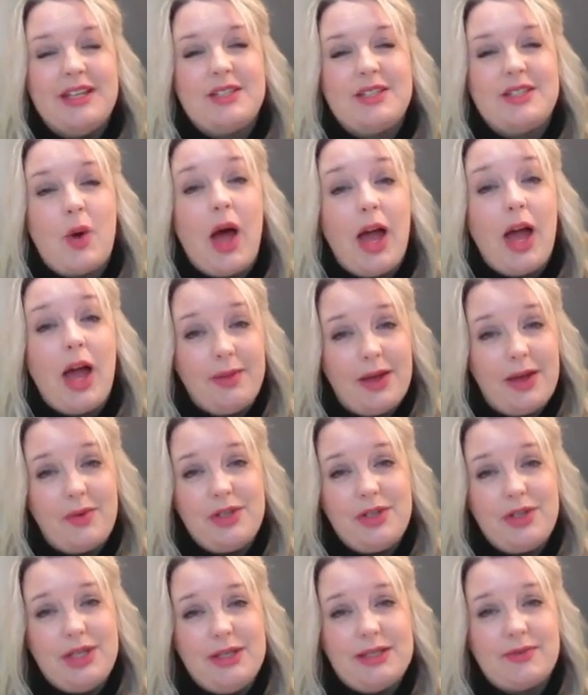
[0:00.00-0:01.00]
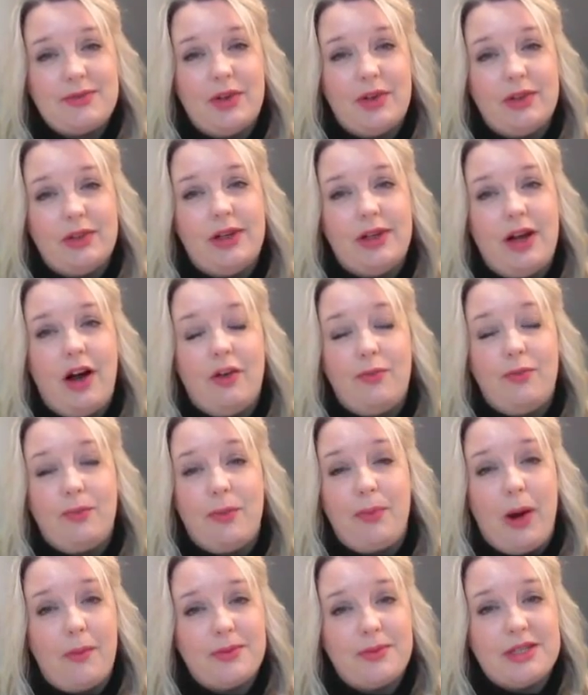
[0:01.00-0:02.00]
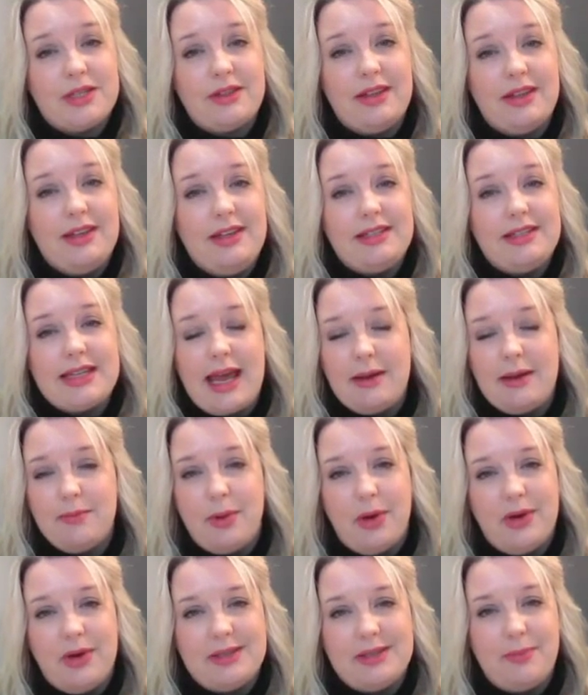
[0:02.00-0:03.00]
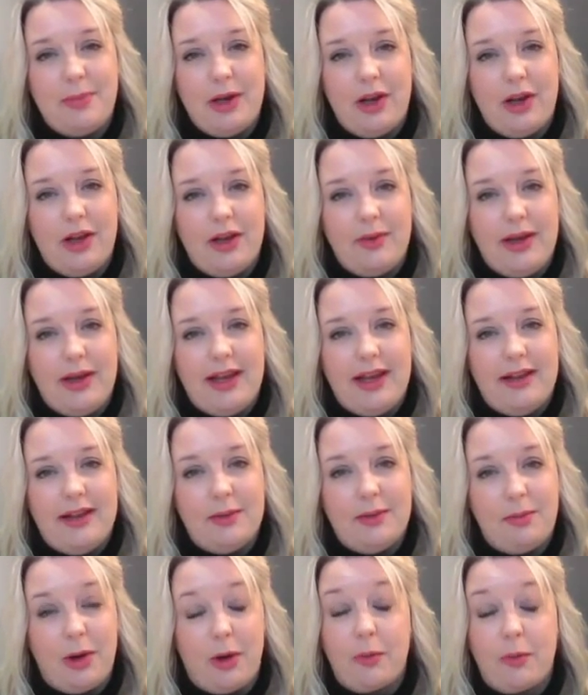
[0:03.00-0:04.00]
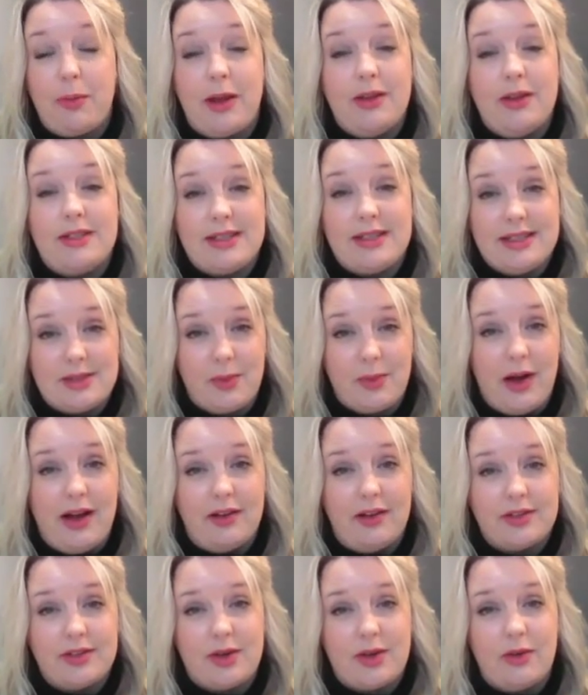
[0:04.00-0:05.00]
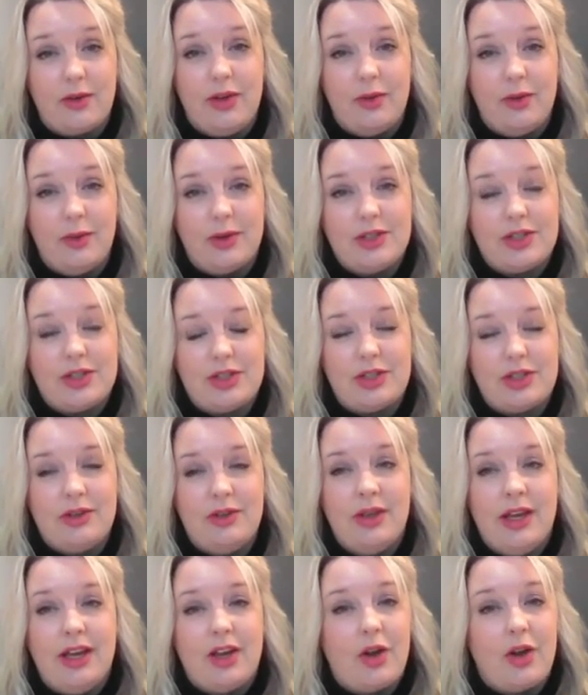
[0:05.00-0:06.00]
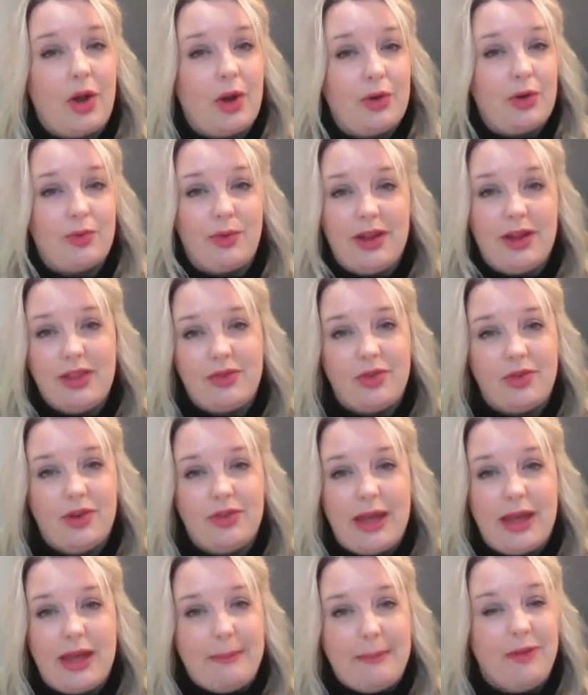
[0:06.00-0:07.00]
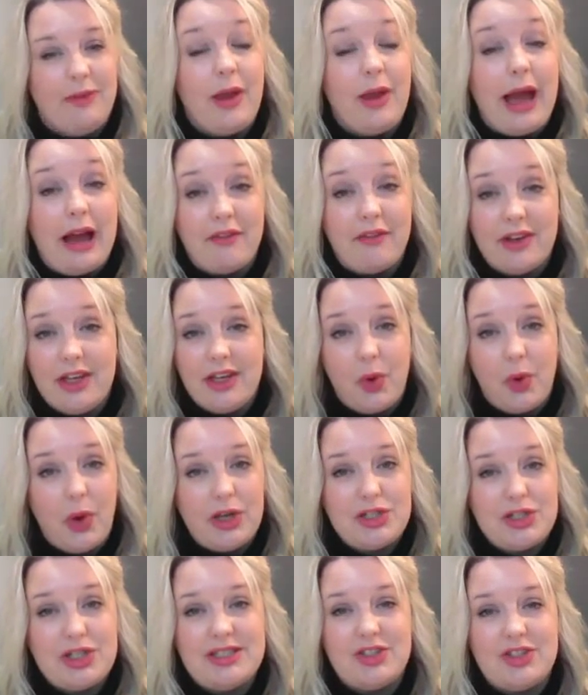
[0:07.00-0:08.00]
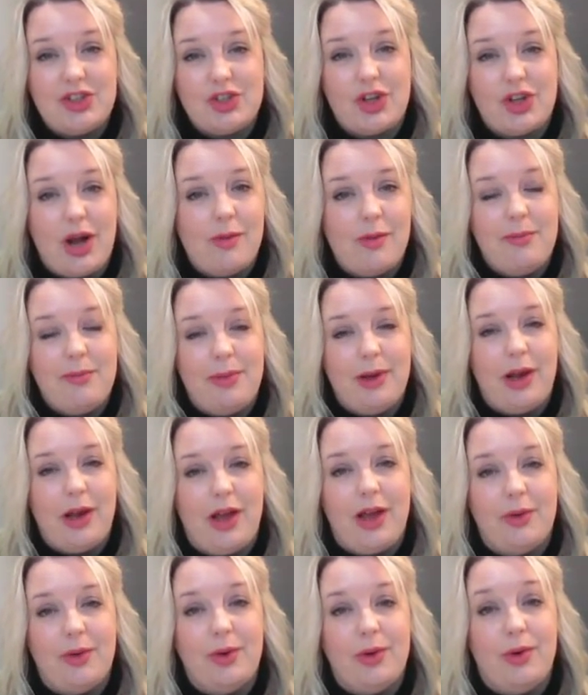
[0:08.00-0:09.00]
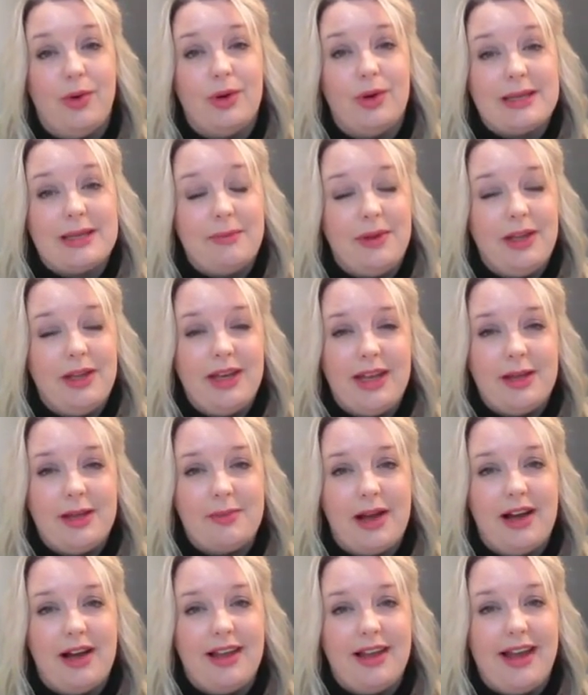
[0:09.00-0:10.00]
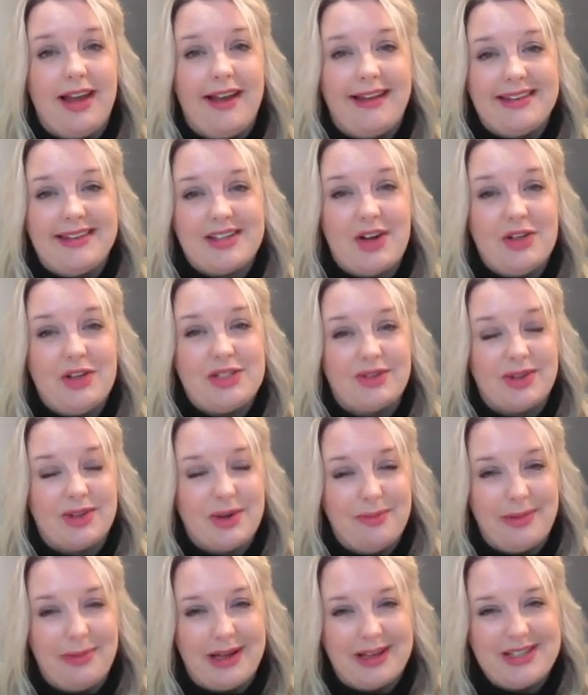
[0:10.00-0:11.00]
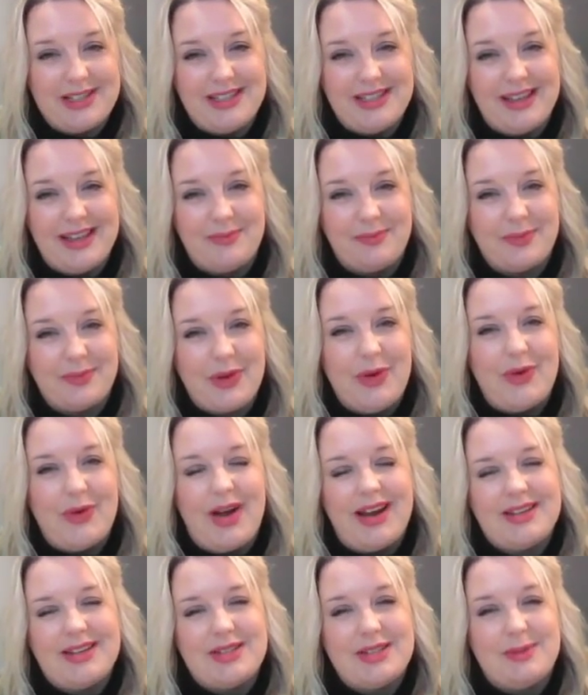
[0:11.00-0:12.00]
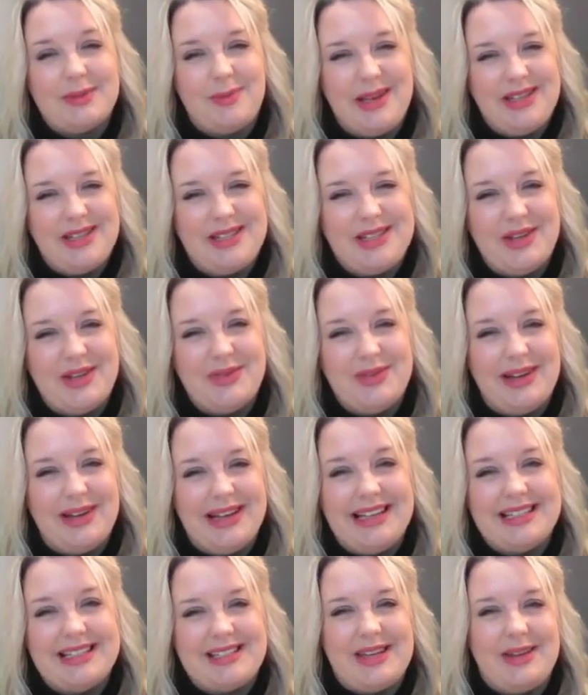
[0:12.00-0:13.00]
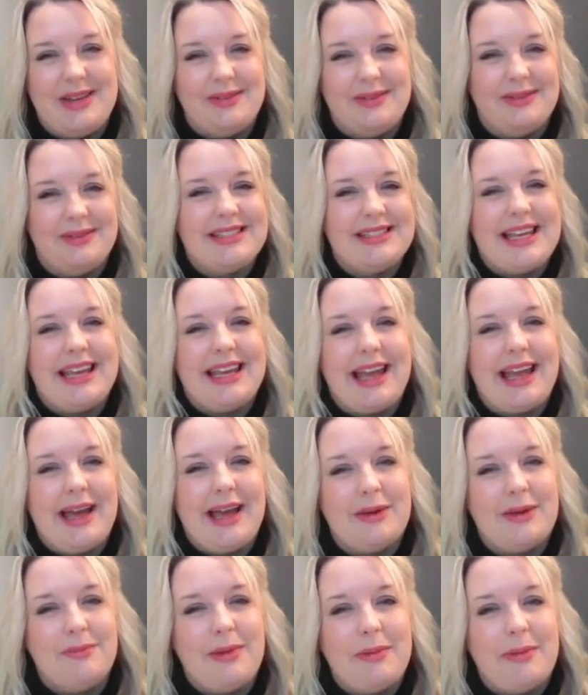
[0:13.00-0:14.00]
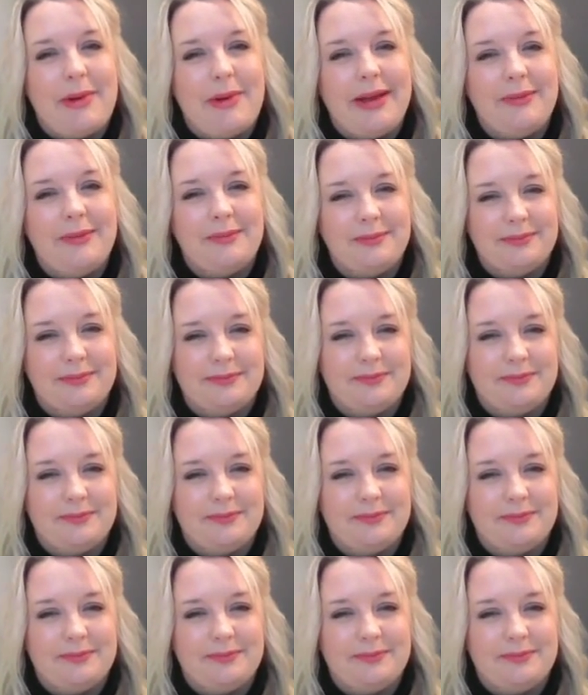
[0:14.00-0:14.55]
So I hope that was useful. I've popped the 10 points below in the blog post as well, so if you want to kind of read through them, if you have any questions, just comment below or send me an email and I shall come back to you. Alright, I shall speak to you really soon. Take care, bye bye.